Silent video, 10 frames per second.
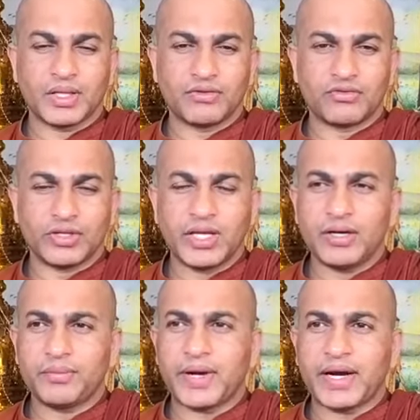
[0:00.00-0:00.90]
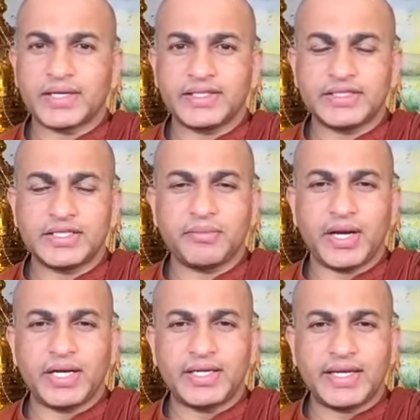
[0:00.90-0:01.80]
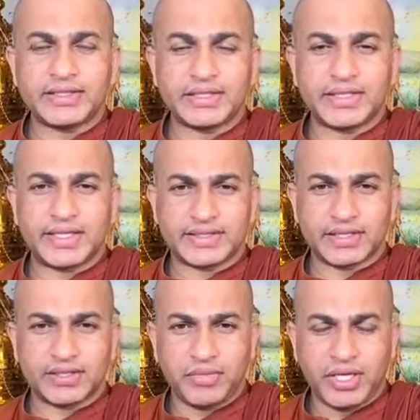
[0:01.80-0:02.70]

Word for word: so then practicing meditation doesn't